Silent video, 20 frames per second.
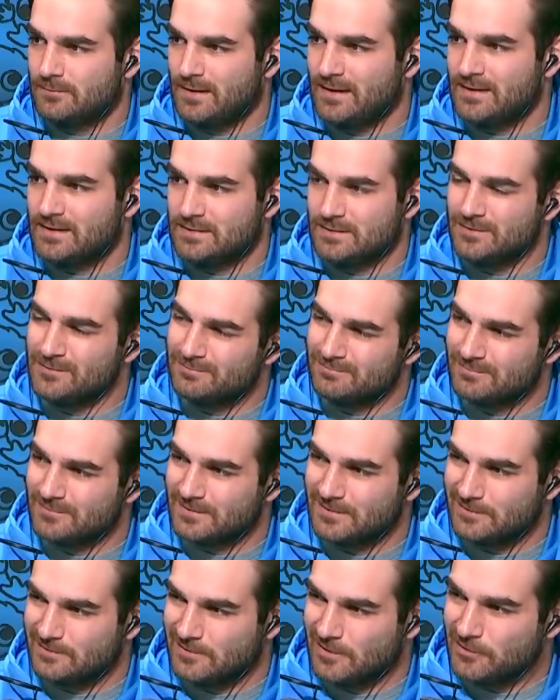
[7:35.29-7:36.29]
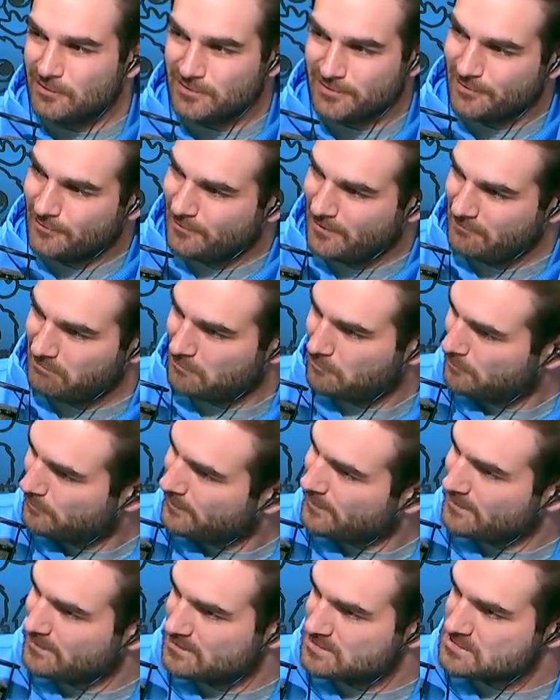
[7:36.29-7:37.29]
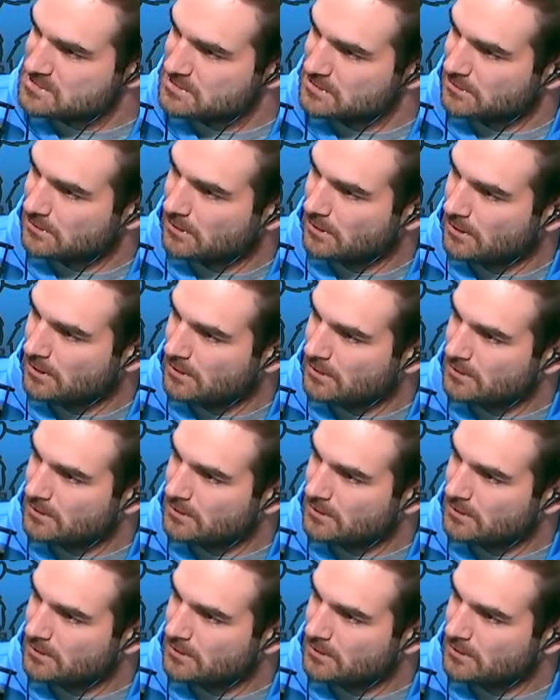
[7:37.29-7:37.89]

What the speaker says: man, you know you don't have to play this year.